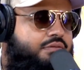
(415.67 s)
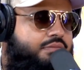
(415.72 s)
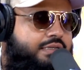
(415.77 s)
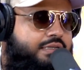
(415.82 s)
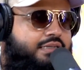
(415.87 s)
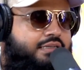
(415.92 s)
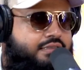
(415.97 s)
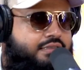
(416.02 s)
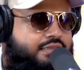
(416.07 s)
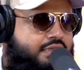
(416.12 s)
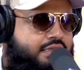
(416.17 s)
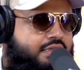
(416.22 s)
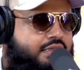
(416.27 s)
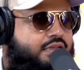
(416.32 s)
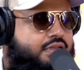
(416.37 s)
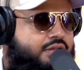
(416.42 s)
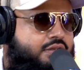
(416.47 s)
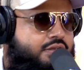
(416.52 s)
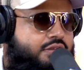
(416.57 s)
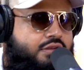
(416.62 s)
Because yeah,
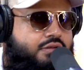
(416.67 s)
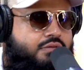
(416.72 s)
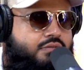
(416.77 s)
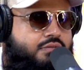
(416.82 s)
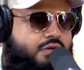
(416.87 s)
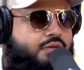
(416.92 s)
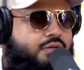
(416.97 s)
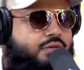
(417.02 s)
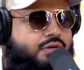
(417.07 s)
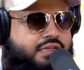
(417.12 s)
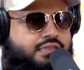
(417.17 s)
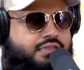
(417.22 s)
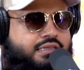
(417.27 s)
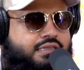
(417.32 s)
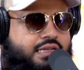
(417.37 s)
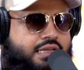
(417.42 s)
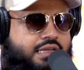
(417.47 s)
I think working for together.